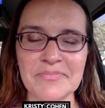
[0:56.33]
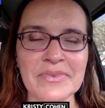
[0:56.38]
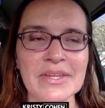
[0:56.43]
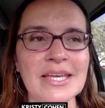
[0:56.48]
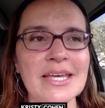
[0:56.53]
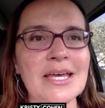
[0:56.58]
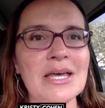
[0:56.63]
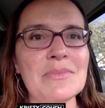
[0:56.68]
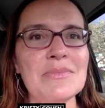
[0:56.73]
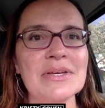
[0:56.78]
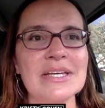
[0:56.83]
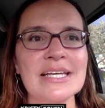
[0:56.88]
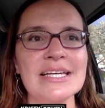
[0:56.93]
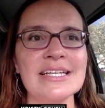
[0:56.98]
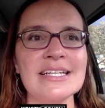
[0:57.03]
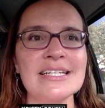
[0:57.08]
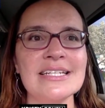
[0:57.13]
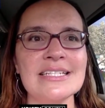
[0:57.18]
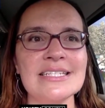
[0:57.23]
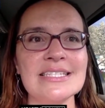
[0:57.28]

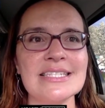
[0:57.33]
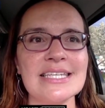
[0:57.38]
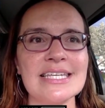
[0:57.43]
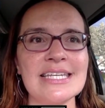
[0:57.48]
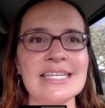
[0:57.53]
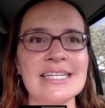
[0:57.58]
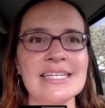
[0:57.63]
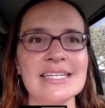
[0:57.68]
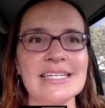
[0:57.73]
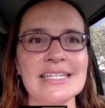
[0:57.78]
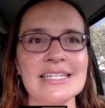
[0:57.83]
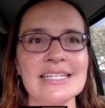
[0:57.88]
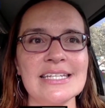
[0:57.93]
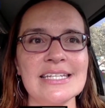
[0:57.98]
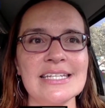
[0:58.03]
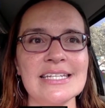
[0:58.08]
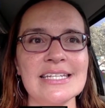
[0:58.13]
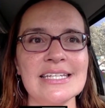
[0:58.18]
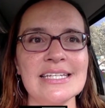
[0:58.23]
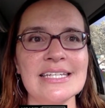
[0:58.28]
because he
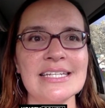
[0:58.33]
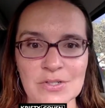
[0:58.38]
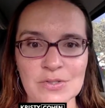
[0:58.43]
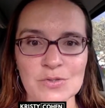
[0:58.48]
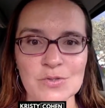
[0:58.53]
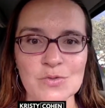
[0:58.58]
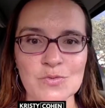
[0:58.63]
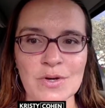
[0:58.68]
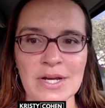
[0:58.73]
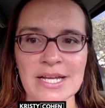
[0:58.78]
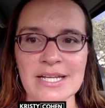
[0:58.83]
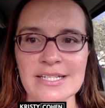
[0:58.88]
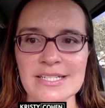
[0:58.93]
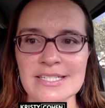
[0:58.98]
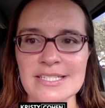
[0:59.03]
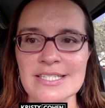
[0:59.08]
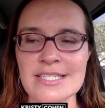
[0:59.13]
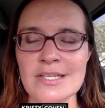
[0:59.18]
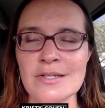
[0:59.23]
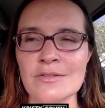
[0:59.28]
is funnels, right?
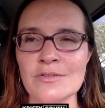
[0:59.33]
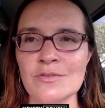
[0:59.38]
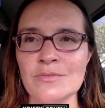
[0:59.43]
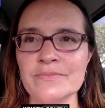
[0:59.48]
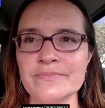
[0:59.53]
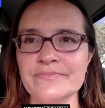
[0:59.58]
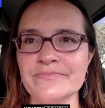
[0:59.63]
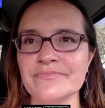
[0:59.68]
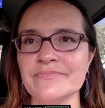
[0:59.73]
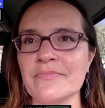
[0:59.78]
And so,